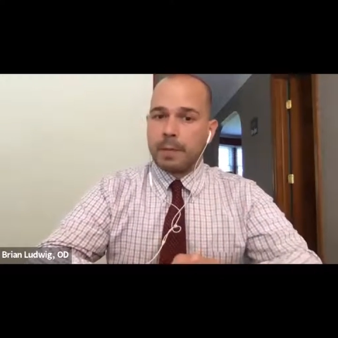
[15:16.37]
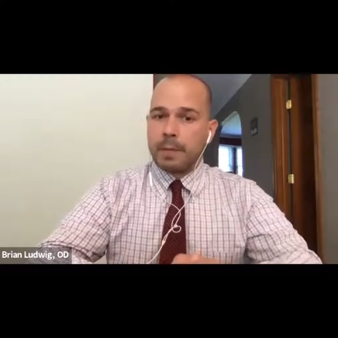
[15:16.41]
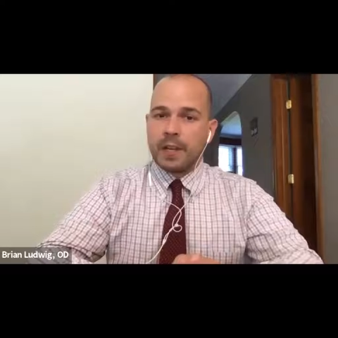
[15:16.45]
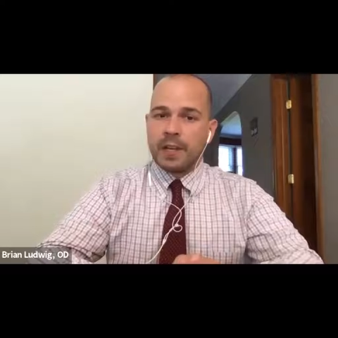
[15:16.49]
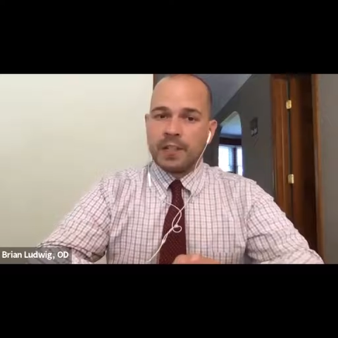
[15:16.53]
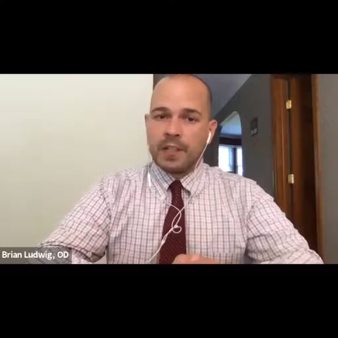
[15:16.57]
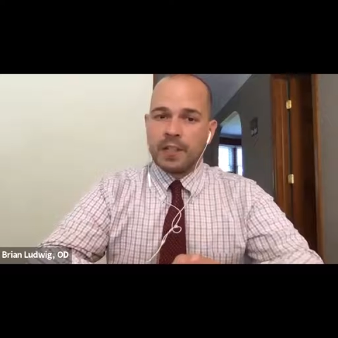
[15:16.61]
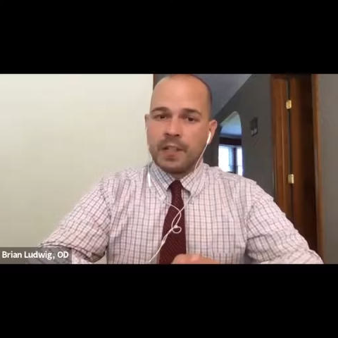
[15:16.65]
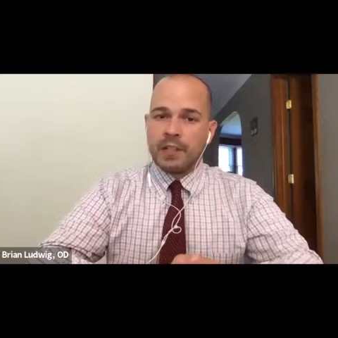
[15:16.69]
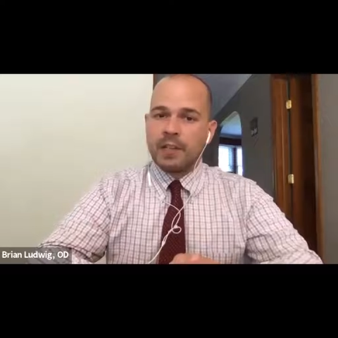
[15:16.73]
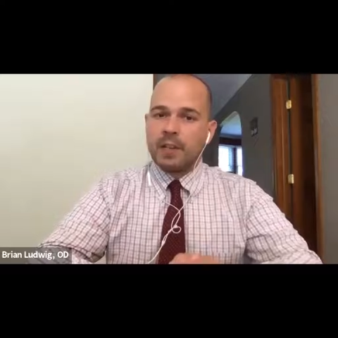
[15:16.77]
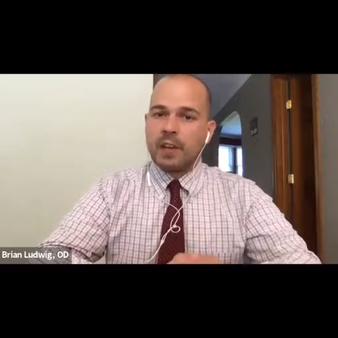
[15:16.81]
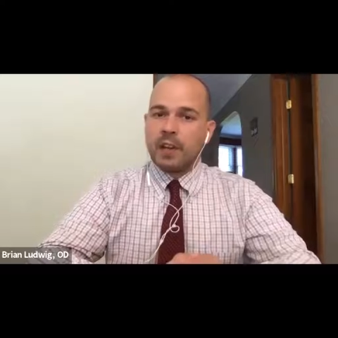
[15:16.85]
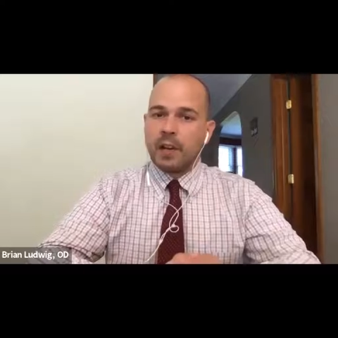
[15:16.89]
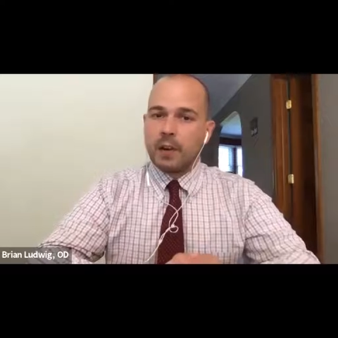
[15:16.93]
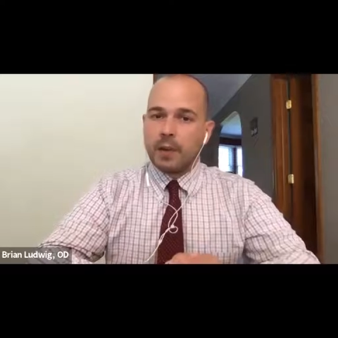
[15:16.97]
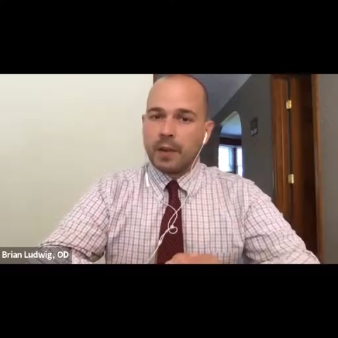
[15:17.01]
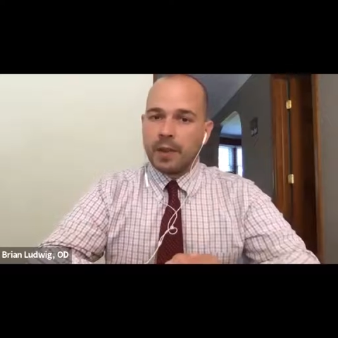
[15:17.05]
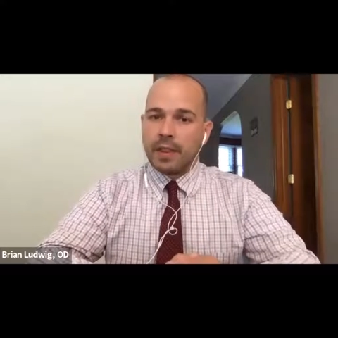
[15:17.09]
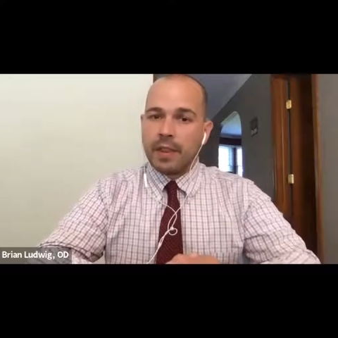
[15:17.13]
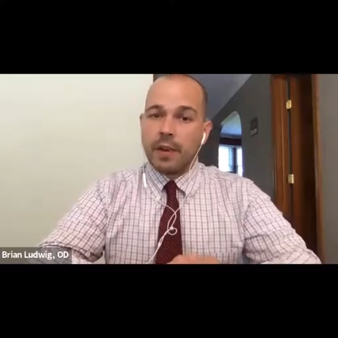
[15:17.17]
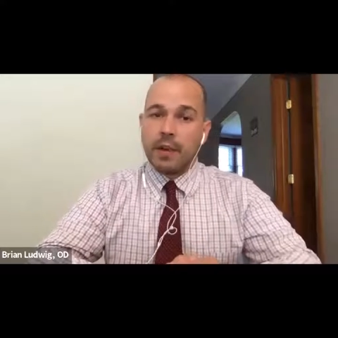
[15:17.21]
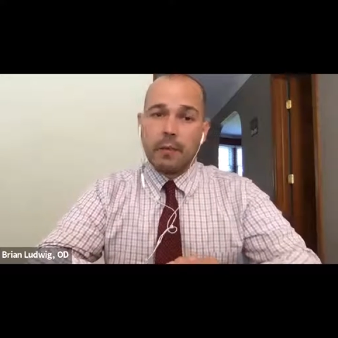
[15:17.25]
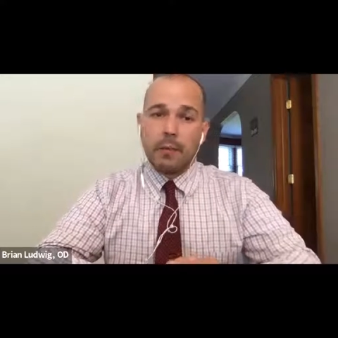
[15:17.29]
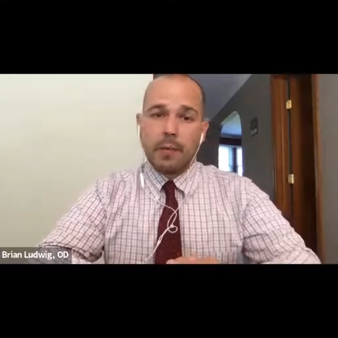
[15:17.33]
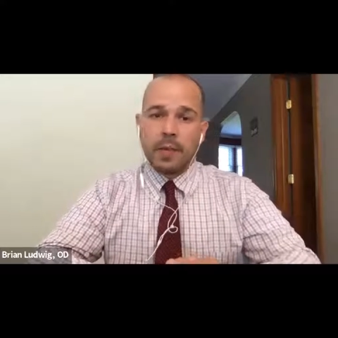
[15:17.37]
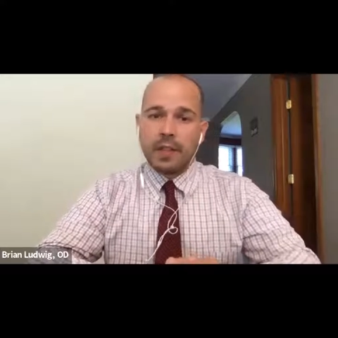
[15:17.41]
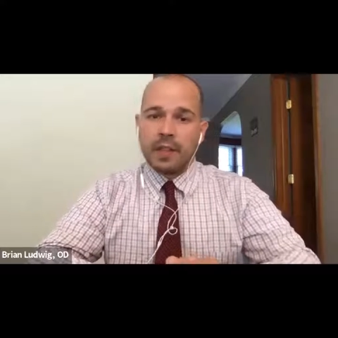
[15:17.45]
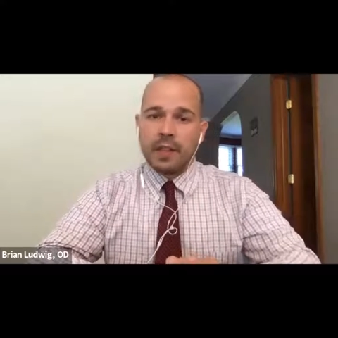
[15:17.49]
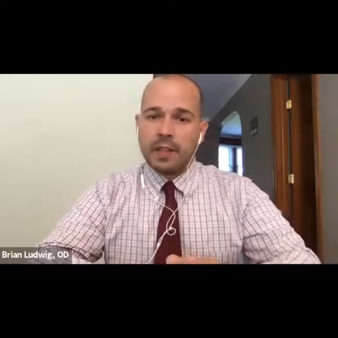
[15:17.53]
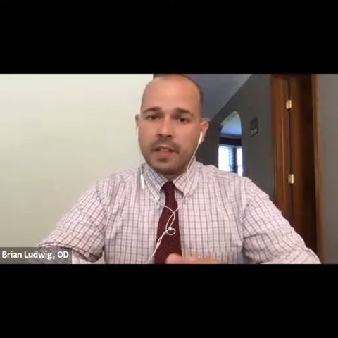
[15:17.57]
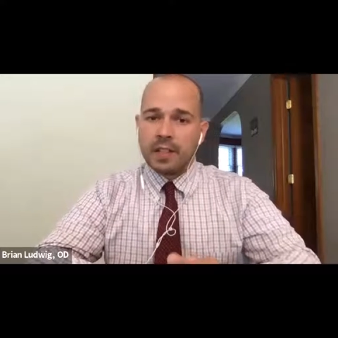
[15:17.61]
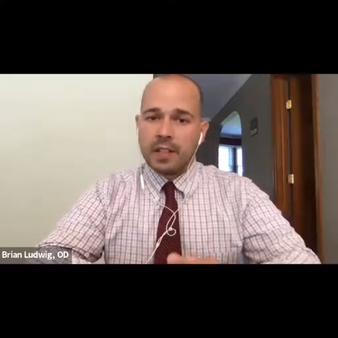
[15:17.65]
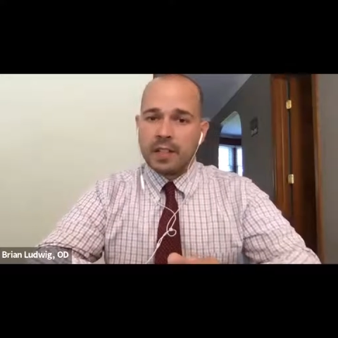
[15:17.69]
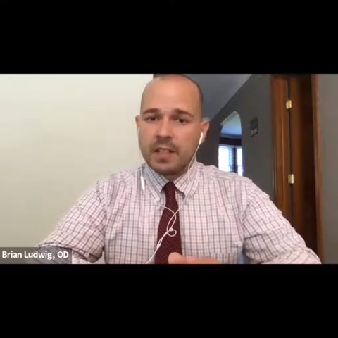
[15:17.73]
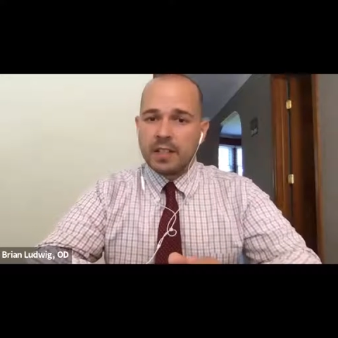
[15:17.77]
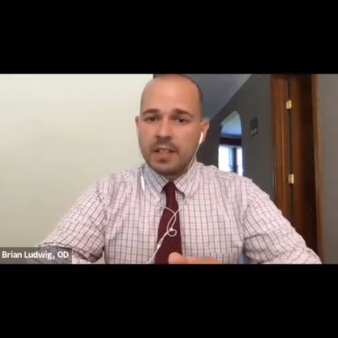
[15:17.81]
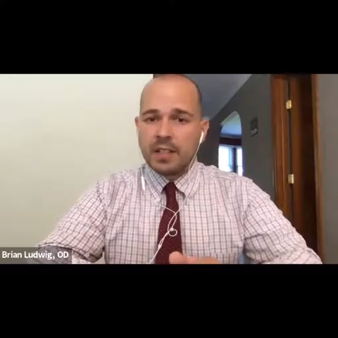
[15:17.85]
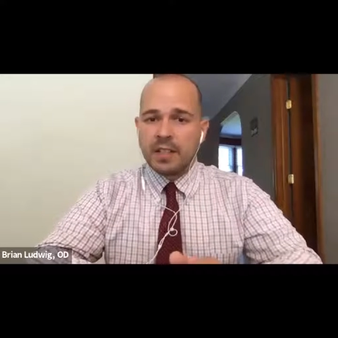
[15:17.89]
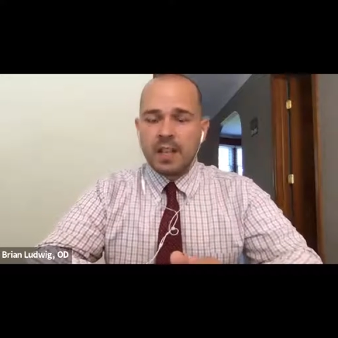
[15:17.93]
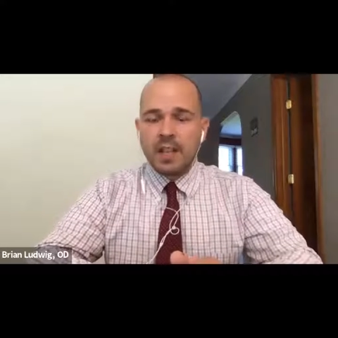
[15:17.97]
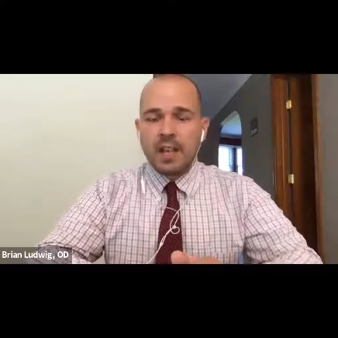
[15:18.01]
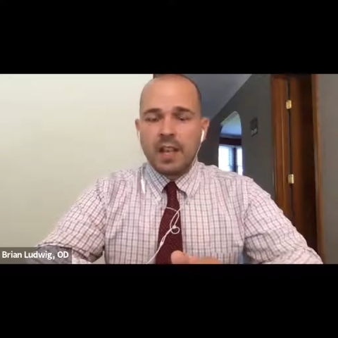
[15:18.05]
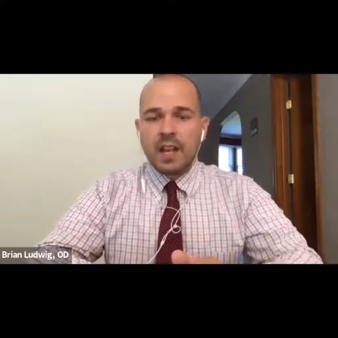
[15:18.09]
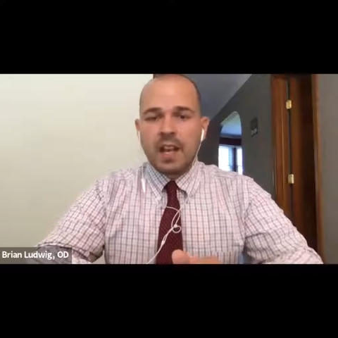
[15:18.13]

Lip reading: patient, and their abilities.